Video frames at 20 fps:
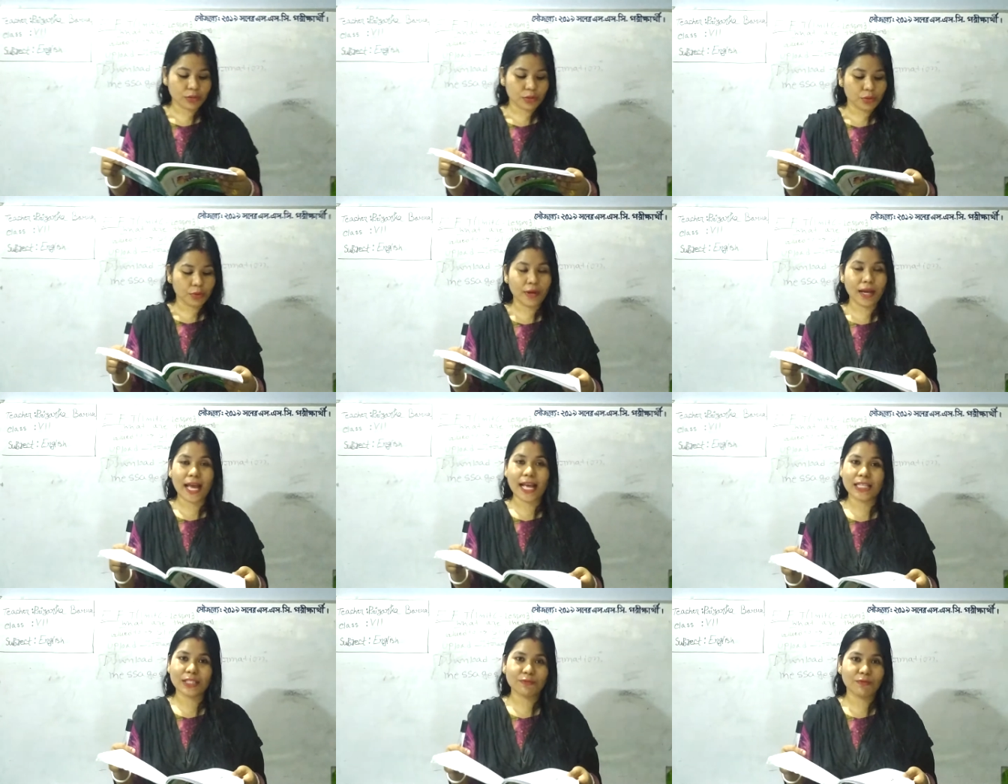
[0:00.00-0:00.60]
So
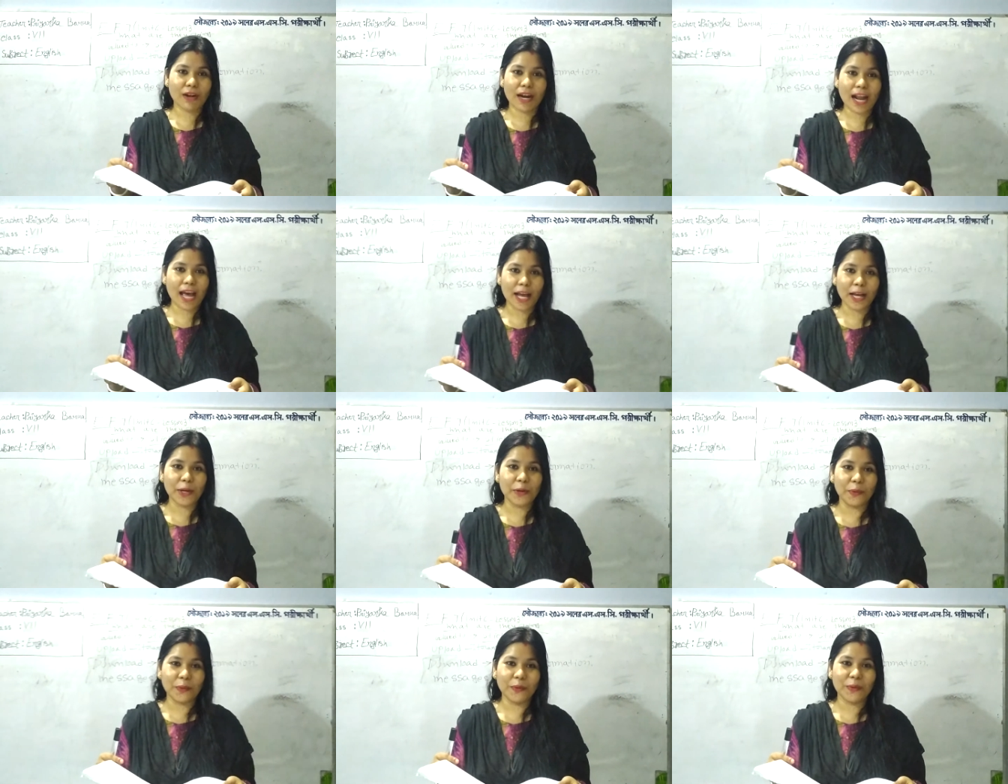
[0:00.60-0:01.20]
as far
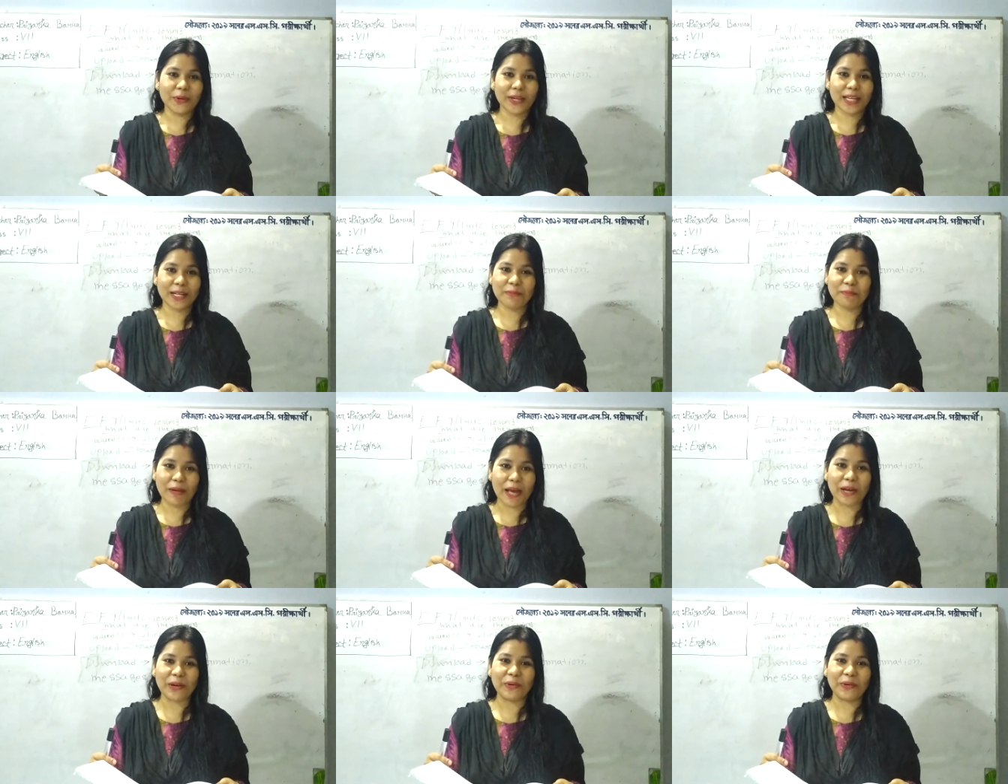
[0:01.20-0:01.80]
I know, in
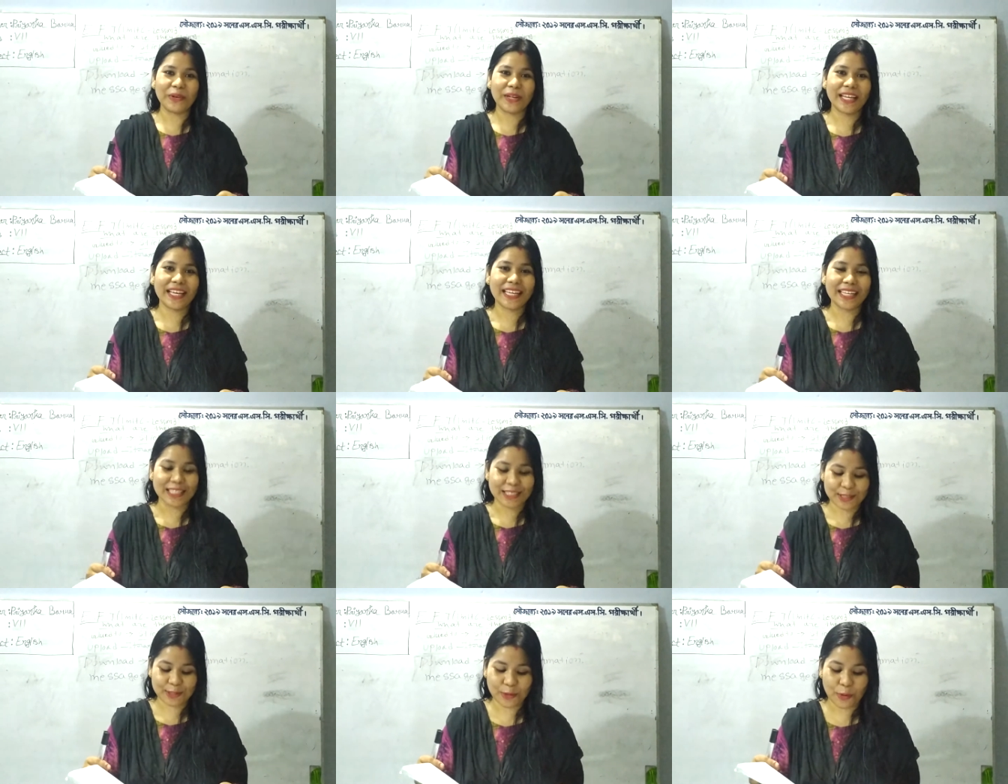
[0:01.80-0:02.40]
Bengali
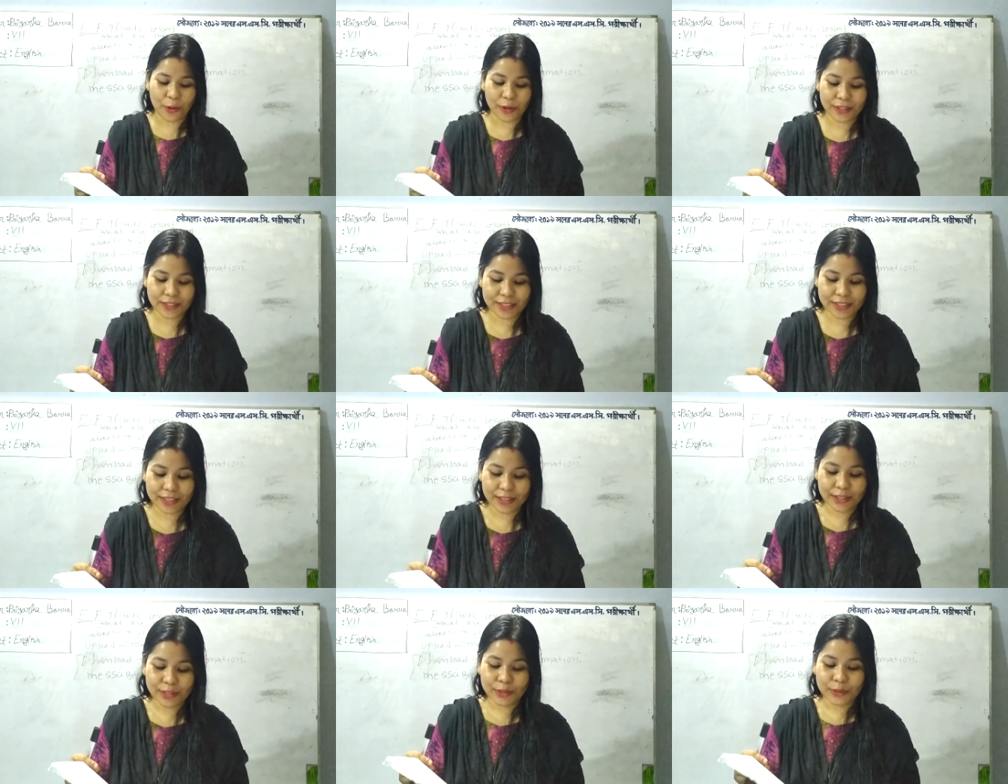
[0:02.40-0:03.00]
it's called
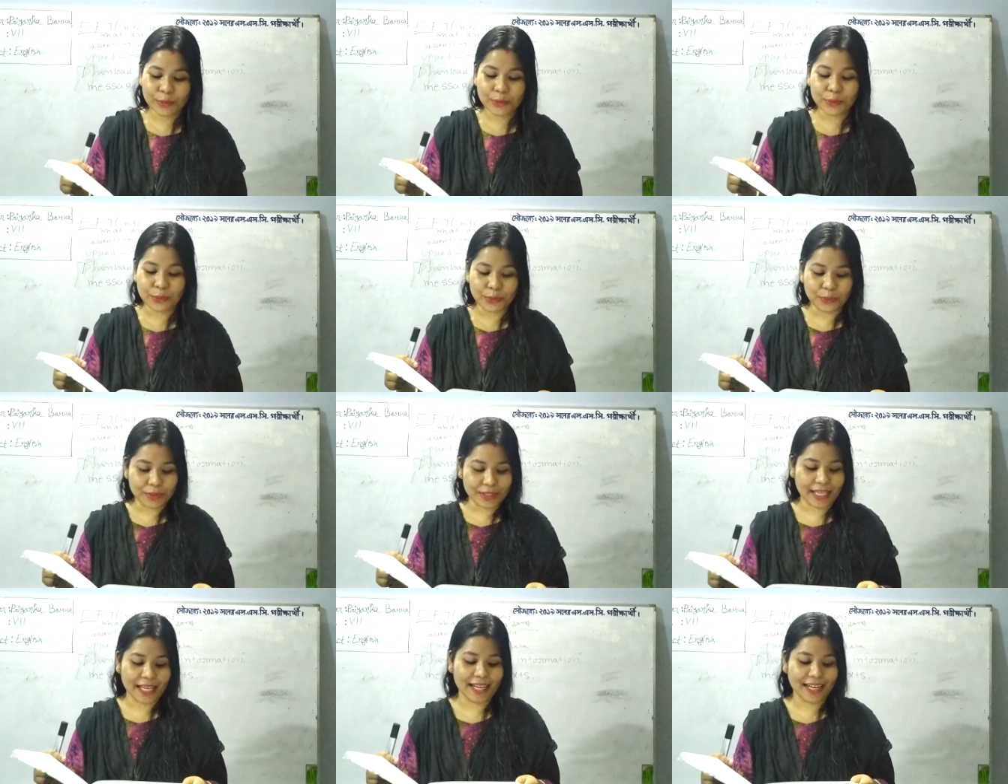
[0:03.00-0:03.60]
kut
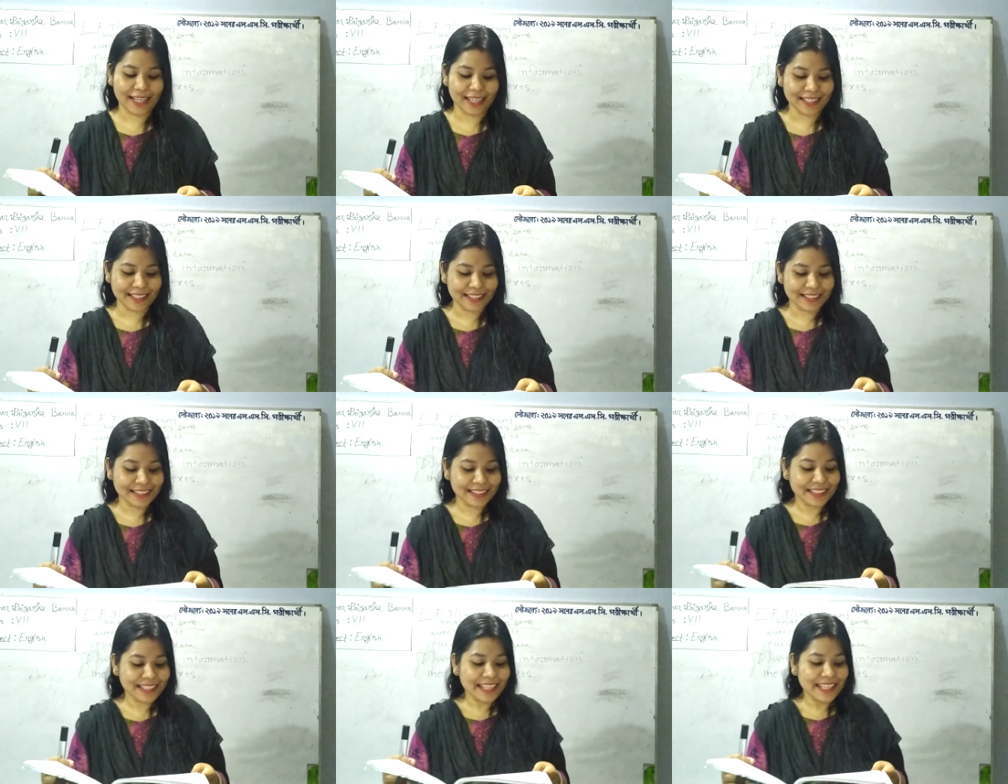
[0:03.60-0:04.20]
kut khela.
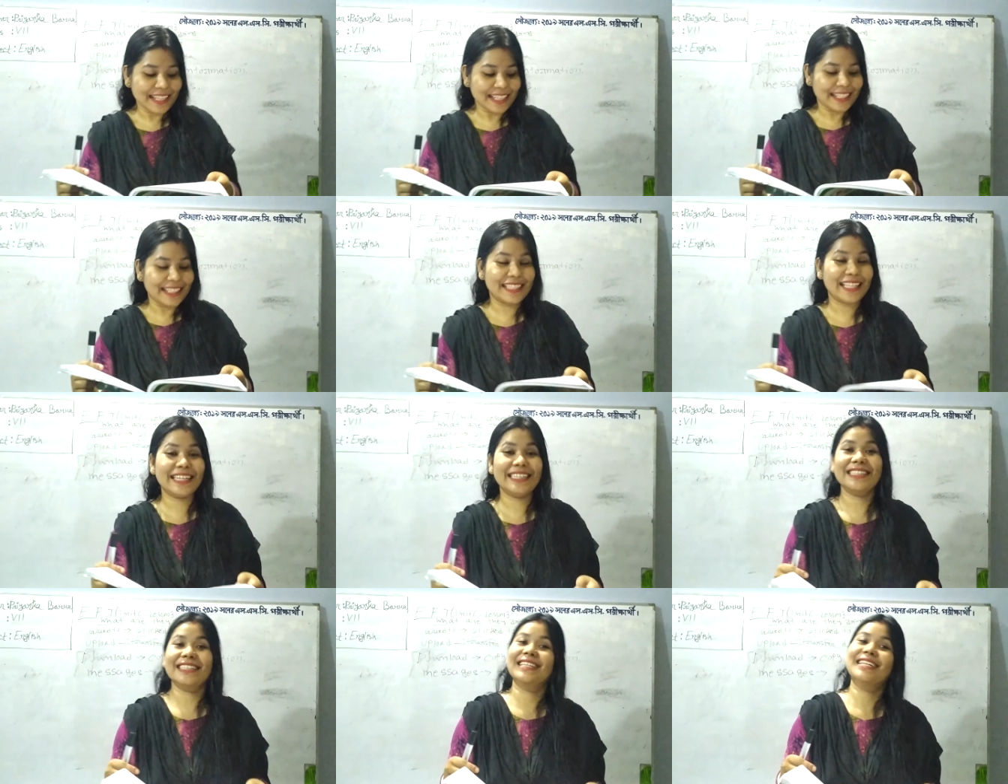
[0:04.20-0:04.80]

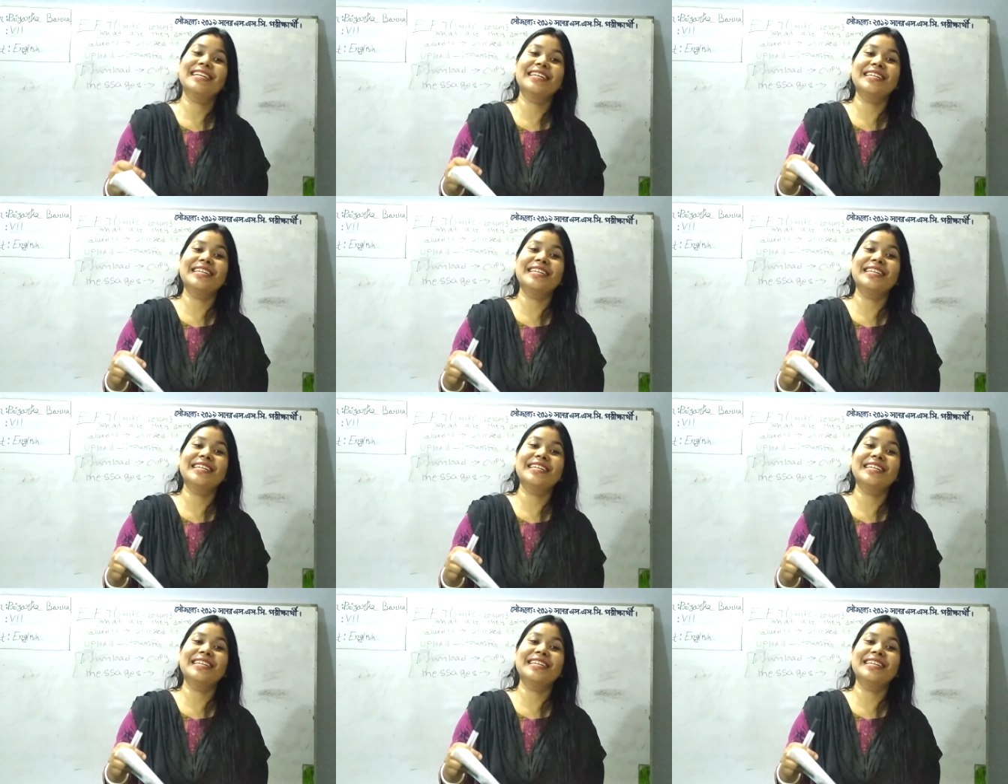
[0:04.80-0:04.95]
Then